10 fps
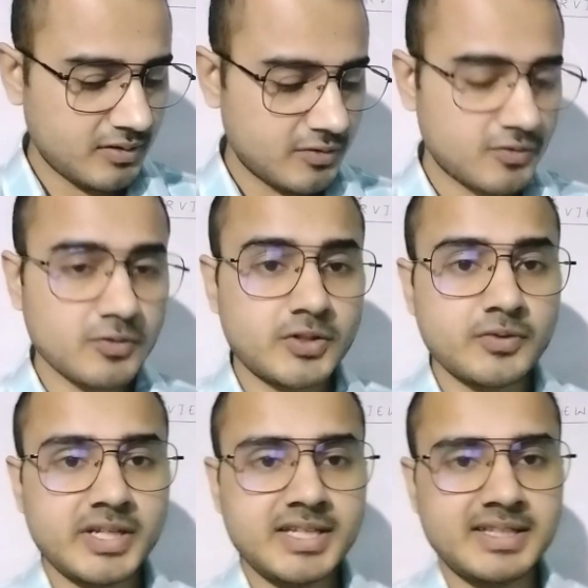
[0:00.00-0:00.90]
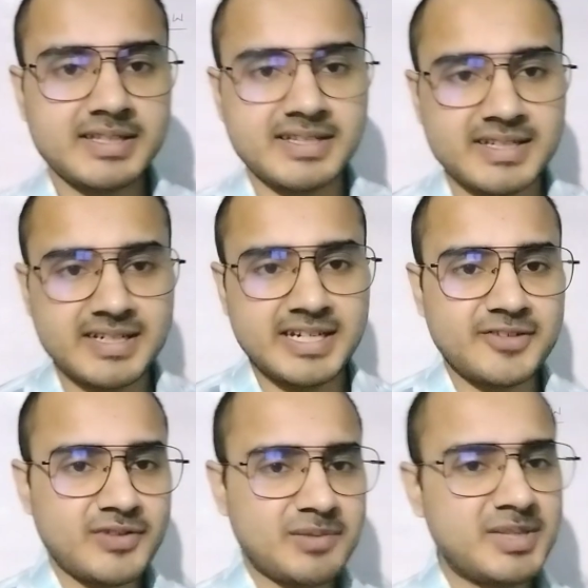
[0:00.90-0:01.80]
So today it
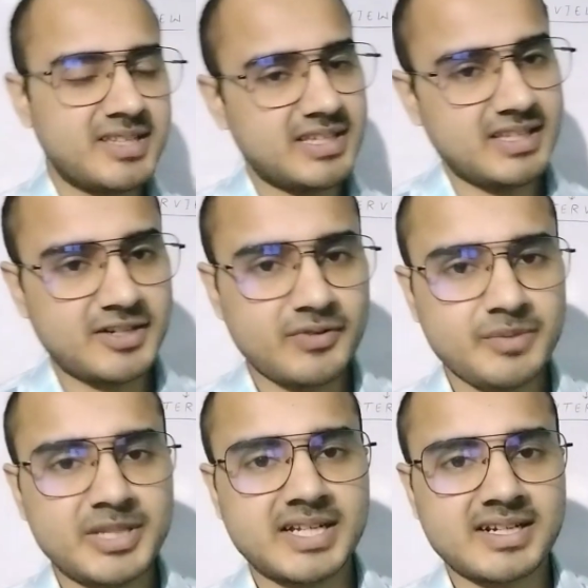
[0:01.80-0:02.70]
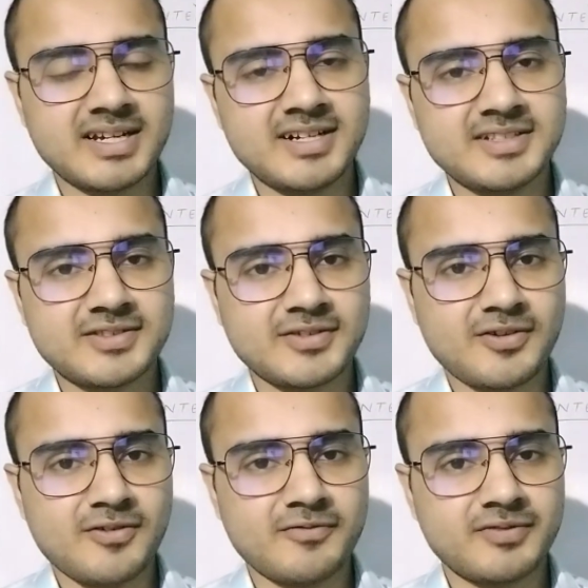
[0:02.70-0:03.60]
will be the class
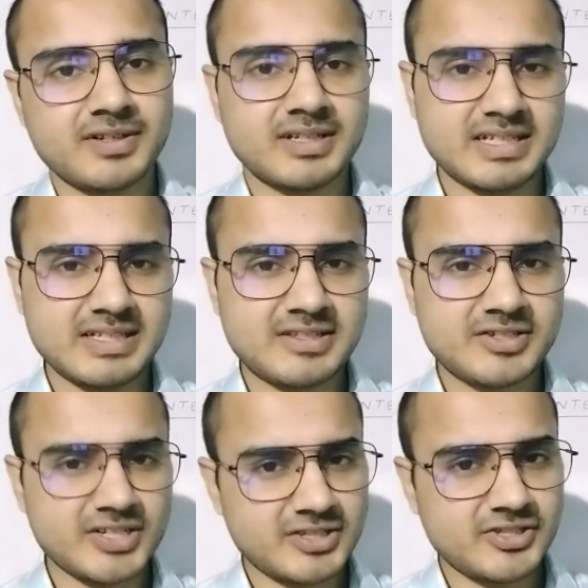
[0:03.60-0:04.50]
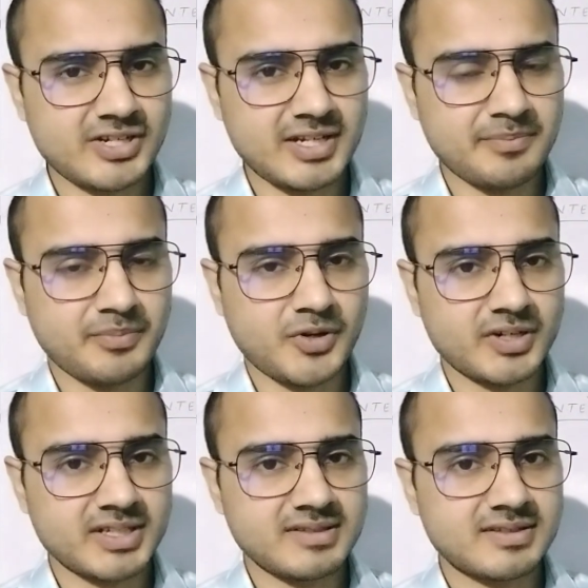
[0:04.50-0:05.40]
of structural
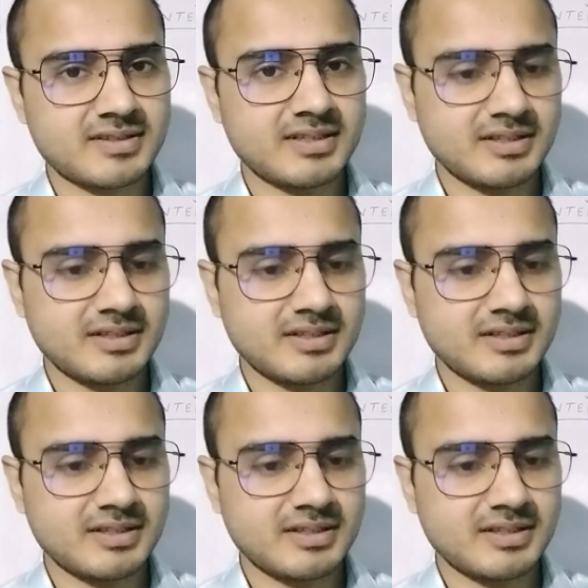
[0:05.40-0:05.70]
importance,